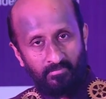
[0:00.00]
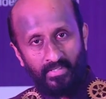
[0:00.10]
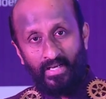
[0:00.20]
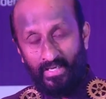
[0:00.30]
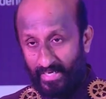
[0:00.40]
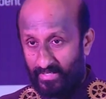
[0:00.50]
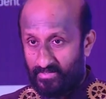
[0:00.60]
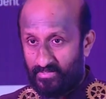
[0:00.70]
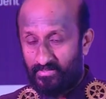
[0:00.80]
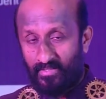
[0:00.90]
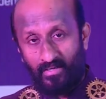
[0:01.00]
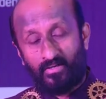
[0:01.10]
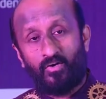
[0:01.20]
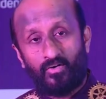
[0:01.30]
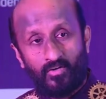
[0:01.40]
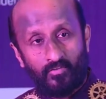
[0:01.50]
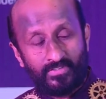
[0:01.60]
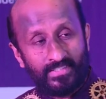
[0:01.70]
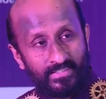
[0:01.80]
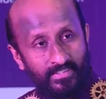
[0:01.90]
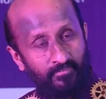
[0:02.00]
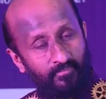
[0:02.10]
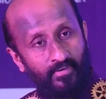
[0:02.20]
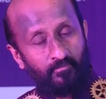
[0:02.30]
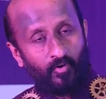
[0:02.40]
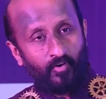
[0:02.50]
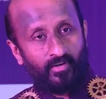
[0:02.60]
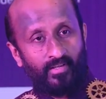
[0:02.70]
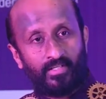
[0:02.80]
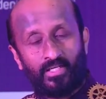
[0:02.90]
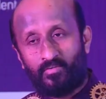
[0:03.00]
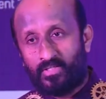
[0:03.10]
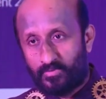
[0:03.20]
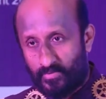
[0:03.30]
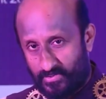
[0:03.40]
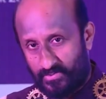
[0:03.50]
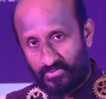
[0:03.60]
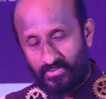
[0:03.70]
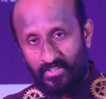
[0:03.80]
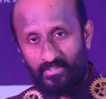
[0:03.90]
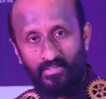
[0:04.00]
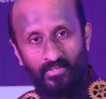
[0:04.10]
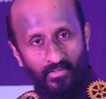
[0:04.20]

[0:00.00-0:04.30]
but I had the record of 65 online governors visits done